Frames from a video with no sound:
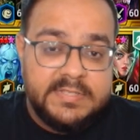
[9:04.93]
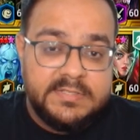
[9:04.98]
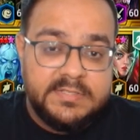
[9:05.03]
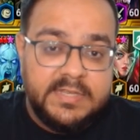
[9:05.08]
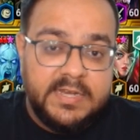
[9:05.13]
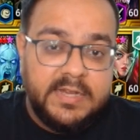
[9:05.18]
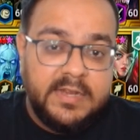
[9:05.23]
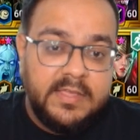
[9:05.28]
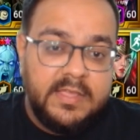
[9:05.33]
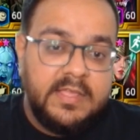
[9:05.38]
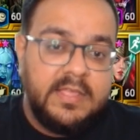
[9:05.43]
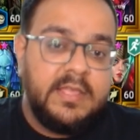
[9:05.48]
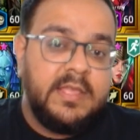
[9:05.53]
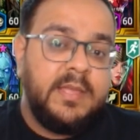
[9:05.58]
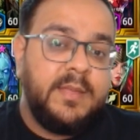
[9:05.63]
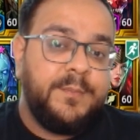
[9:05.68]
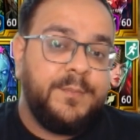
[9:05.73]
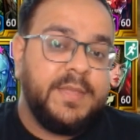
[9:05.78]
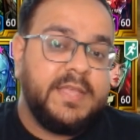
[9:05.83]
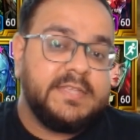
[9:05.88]
set,
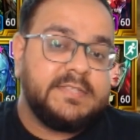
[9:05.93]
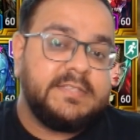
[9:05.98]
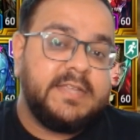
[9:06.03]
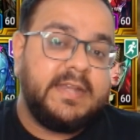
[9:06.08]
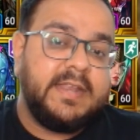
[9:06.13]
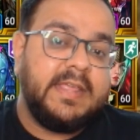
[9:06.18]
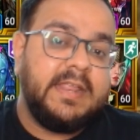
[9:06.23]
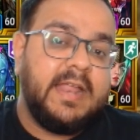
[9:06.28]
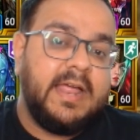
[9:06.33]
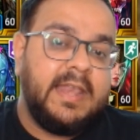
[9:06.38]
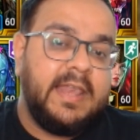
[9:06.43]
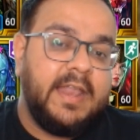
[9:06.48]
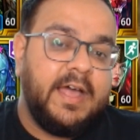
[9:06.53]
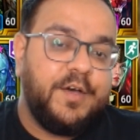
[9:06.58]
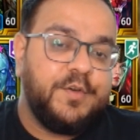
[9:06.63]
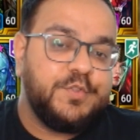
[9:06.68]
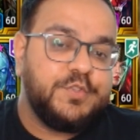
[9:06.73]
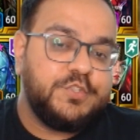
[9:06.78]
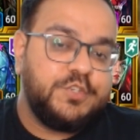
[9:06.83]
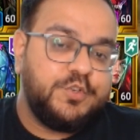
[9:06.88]
because that
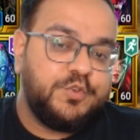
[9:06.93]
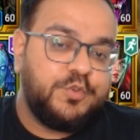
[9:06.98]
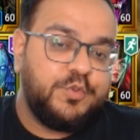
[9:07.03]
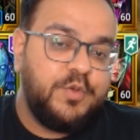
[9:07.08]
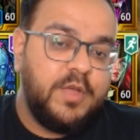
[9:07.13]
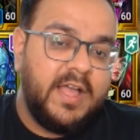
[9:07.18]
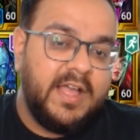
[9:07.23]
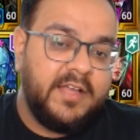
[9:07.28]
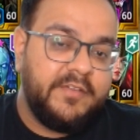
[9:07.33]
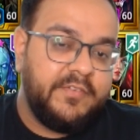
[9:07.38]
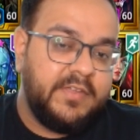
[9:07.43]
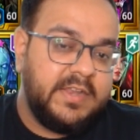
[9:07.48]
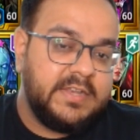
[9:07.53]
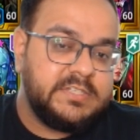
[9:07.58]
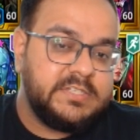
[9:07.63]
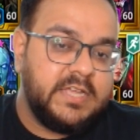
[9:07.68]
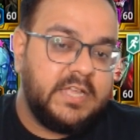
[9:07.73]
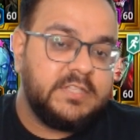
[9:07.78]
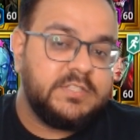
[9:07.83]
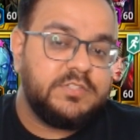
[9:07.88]
allows you to have a
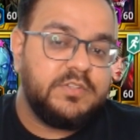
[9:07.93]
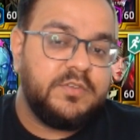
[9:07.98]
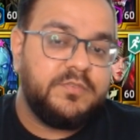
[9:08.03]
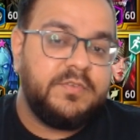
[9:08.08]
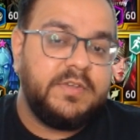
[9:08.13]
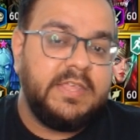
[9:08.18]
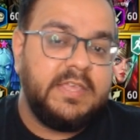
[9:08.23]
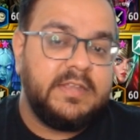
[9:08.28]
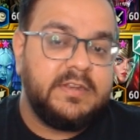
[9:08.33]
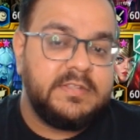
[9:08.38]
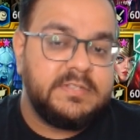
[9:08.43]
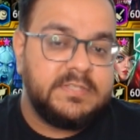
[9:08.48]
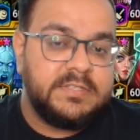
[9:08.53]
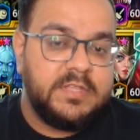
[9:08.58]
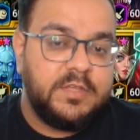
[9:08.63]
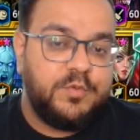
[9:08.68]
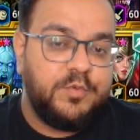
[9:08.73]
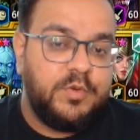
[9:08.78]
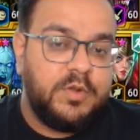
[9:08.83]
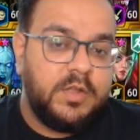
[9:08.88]
chance of decreasing
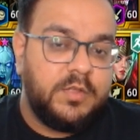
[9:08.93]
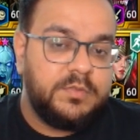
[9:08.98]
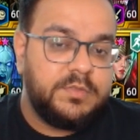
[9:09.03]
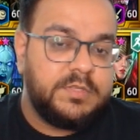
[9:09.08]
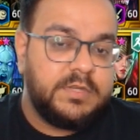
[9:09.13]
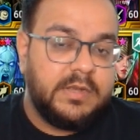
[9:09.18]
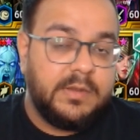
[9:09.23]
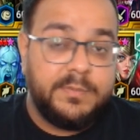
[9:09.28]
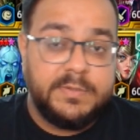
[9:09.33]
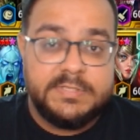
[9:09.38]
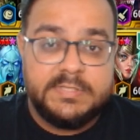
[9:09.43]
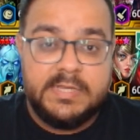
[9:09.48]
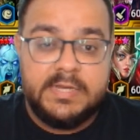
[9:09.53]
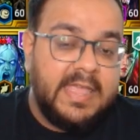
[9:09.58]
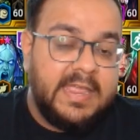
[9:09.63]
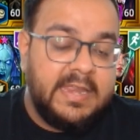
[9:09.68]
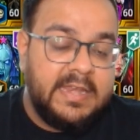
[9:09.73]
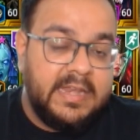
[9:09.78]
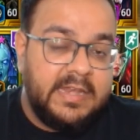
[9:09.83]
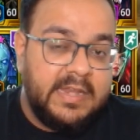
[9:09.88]
the cooldown
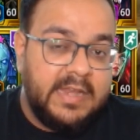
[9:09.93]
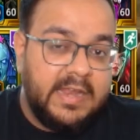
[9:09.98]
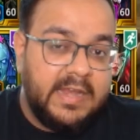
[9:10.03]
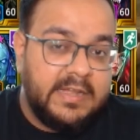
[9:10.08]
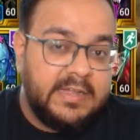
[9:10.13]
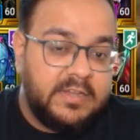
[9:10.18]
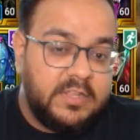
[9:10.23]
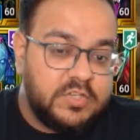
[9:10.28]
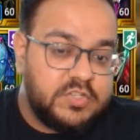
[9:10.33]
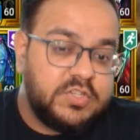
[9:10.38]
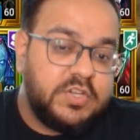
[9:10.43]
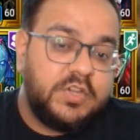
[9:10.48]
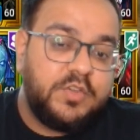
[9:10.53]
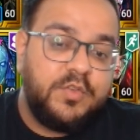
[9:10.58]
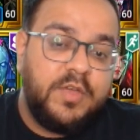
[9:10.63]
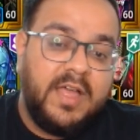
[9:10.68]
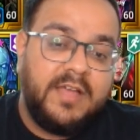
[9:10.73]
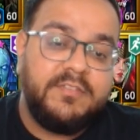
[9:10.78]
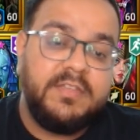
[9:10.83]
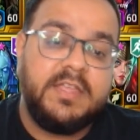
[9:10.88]
30%, in addition
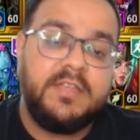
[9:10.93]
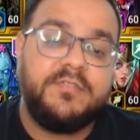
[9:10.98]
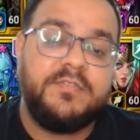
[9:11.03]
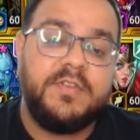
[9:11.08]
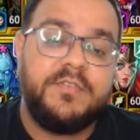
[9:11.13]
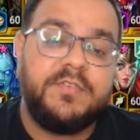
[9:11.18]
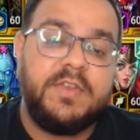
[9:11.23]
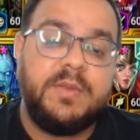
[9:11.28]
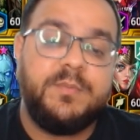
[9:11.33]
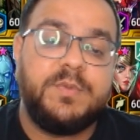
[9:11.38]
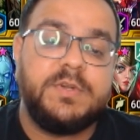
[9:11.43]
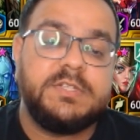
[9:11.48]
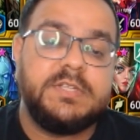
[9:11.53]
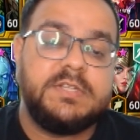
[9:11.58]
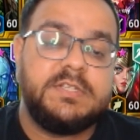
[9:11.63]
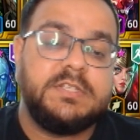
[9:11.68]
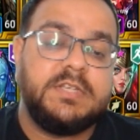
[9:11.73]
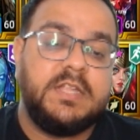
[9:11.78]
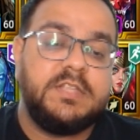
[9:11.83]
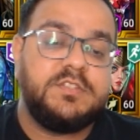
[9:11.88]
to having a
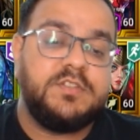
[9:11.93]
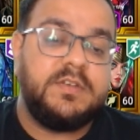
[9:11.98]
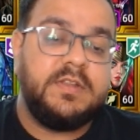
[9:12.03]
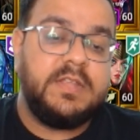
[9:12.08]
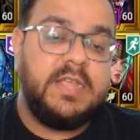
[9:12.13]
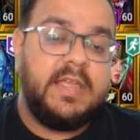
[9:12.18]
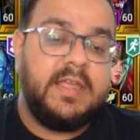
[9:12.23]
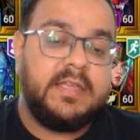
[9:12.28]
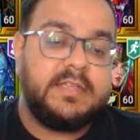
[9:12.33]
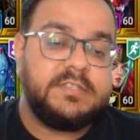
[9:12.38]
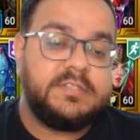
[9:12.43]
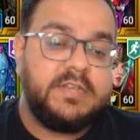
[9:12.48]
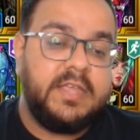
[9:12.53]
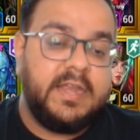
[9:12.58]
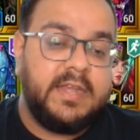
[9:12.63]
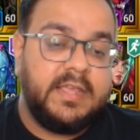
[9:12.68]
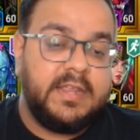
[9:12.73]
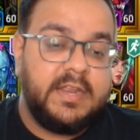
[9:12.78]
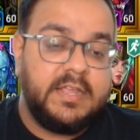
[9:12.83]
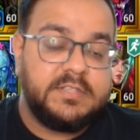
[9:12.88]
15% chance on
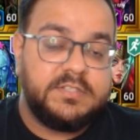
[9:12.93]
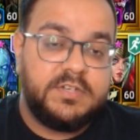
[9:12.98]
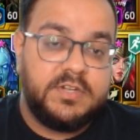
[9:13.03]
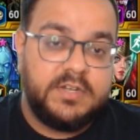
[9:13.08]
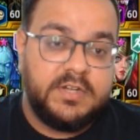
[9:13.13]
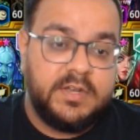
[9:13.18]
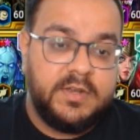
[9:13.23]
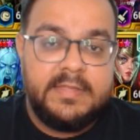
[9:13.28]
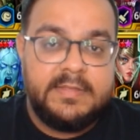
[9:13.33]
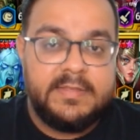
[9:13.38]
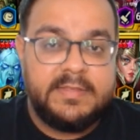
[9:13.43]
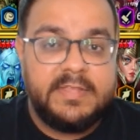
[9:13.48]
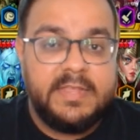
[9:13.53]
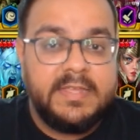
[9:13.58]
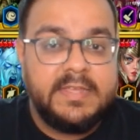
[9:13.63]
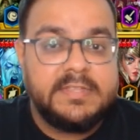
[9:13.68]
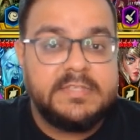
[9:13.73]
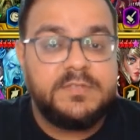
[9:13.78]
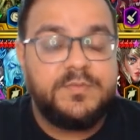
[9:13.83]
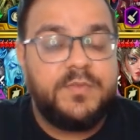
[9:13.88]
getting an extra turn. The
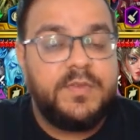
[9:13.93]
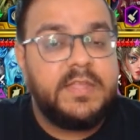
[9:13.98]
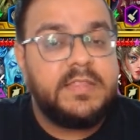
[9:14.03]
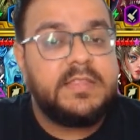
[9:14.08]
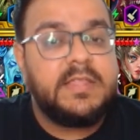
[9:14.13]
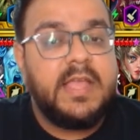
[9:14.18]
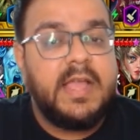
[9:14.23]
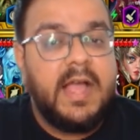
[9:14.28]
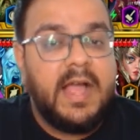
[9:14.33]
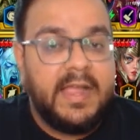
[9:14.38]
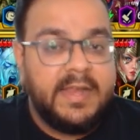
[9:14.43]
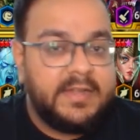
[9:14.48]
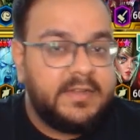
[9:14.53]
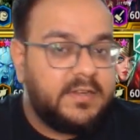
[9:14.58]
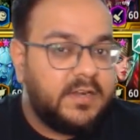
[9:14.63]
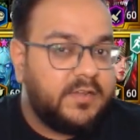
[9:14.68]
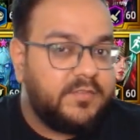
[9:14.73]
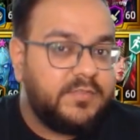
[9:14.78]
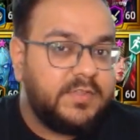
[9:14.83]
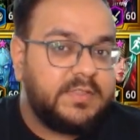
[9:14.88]
thing is, with
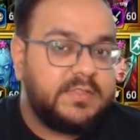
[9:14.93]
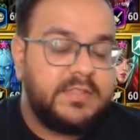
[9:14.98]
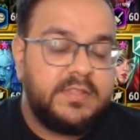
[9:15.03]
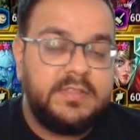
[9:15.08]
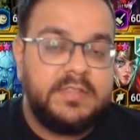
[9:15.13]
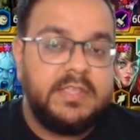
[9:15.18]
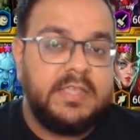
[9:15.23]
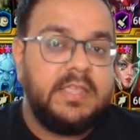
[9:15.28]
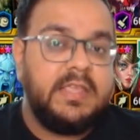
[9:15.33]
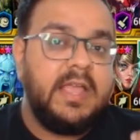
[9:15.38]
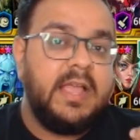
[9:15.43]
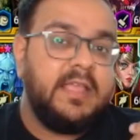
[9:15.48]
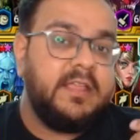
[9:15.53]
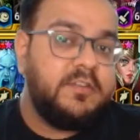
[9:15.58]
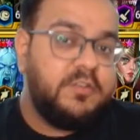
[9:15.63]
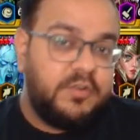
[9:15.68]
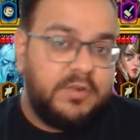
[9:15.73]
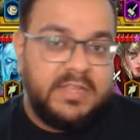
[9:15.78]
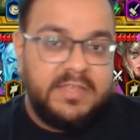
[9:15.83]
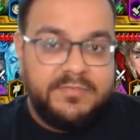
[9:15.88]
Hydra, with the
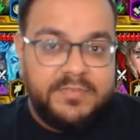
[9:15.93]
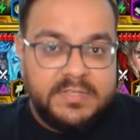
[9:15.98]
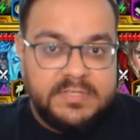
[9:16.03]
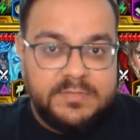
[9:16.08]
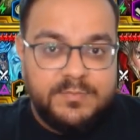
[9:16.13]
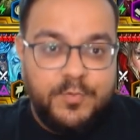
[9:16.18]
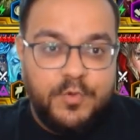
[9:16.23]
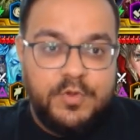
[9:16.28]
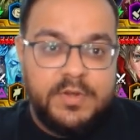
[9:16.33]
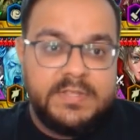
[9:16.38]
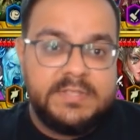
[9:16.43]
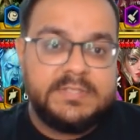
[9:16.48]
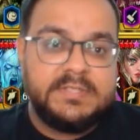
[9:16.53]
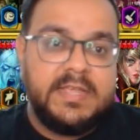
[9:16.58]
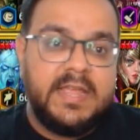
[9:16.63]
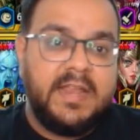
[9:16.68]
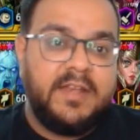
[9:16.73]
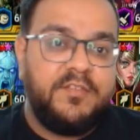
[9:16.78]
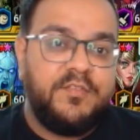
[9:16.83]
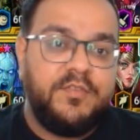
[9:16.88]
Ignore Defense bonus
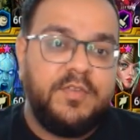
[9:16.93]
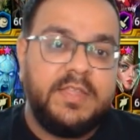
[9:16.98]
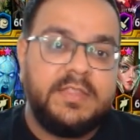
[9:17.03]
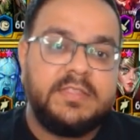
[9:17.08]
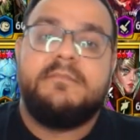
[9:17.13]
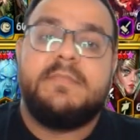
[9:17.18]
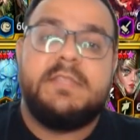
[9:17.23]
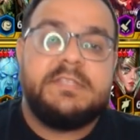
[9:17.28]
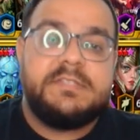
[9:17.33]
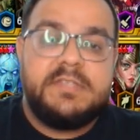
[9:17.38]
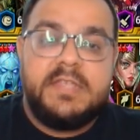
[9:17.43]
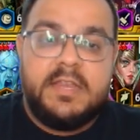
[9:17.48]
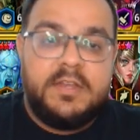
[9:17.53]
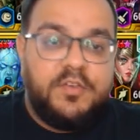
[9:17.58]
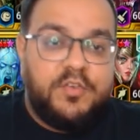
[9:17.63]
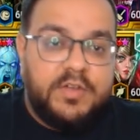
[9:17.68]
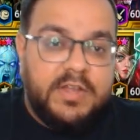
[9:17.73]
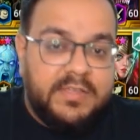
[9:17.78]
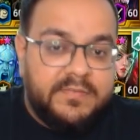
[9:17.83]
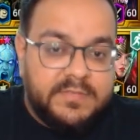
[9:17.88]
and with this
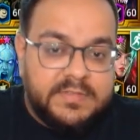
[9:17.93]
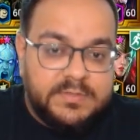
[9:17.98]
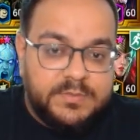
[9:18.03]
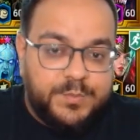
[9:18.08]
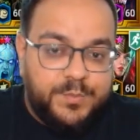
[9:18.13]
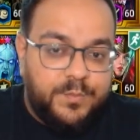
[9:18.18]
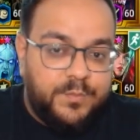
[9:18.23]
Ignore Defense